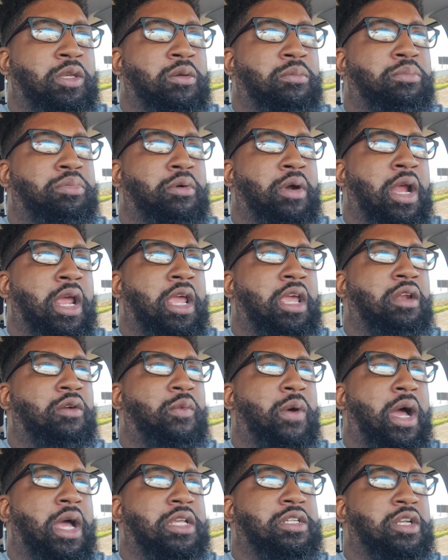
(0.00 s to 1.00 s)

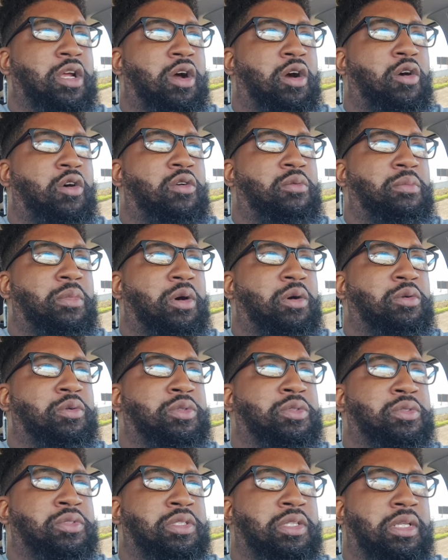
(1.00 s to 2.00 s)
brainwashed
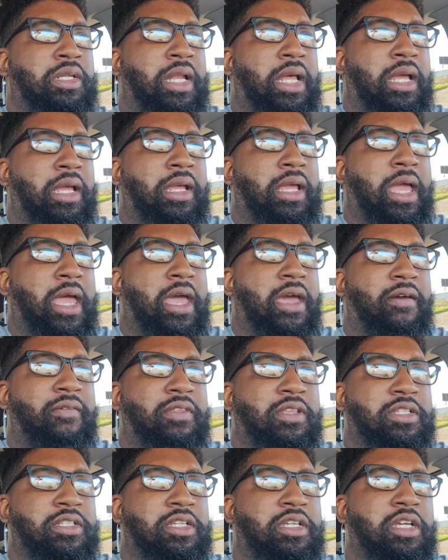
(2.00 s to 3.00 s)
almost to like have
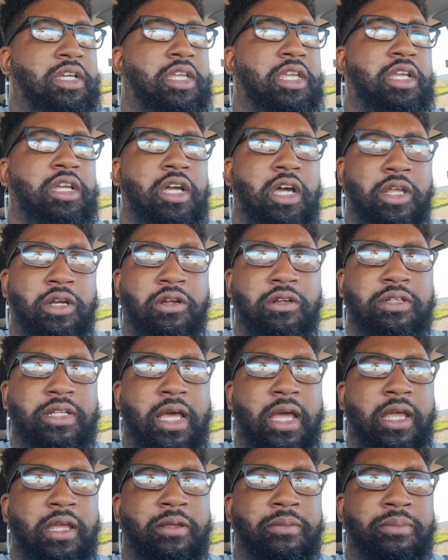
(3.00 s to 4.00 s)
this cookie cutter
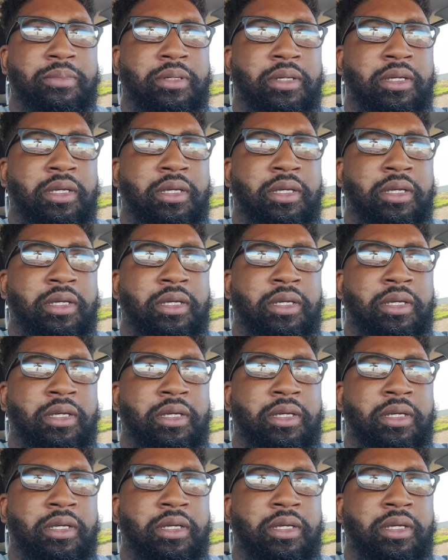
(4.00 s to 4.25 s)
type